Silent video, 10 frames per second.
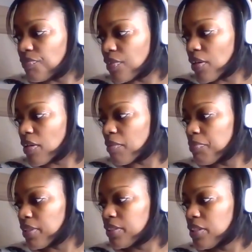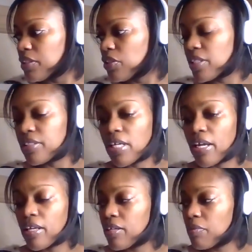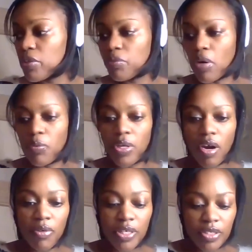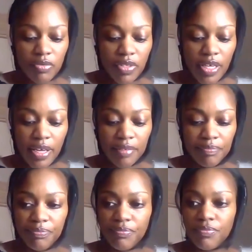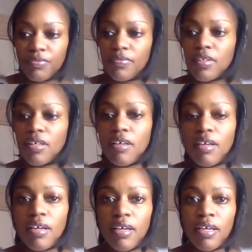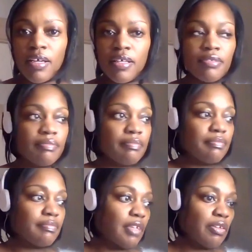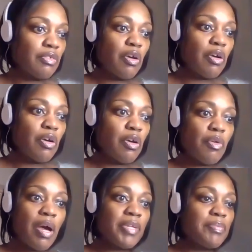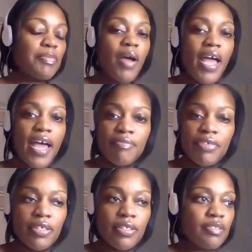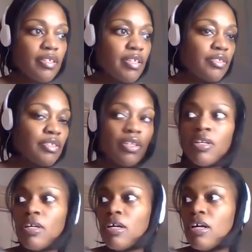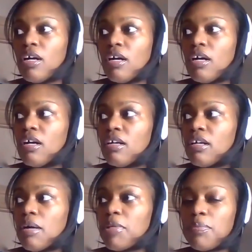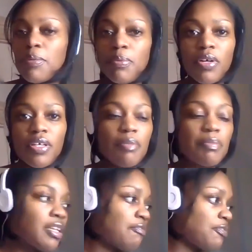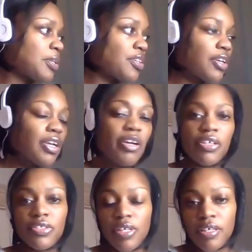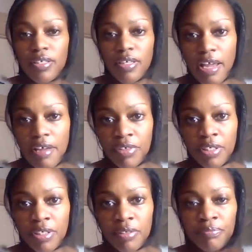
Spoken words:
Their ability to contain it, and when we already knew that, and they don't know how many people have it, then how many people are coming in from other areas that could have it.